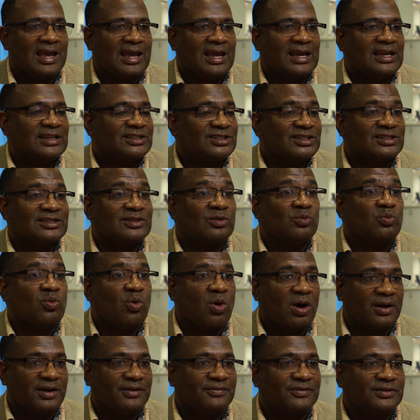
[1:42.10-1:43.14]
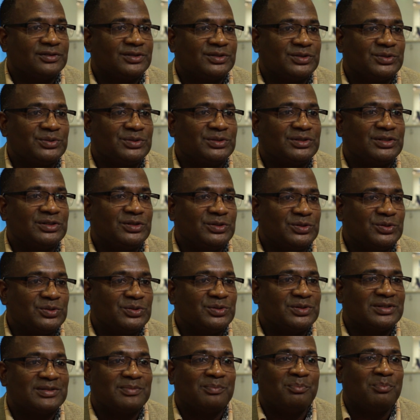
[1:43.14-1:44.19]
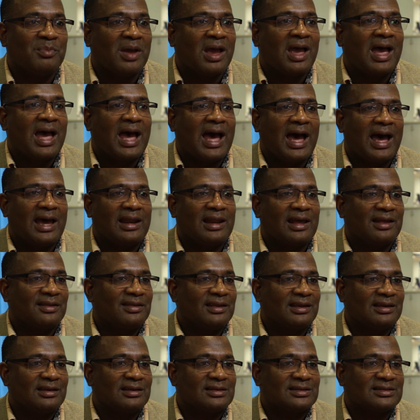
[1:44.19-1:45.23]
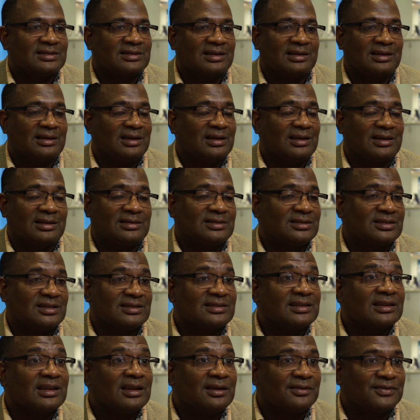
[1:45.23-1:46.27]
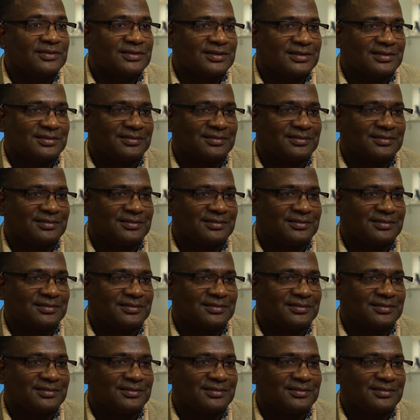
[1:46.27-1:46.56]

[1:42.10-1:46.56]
It's just a wonderful tool to use, and I think it's, it's just a gift.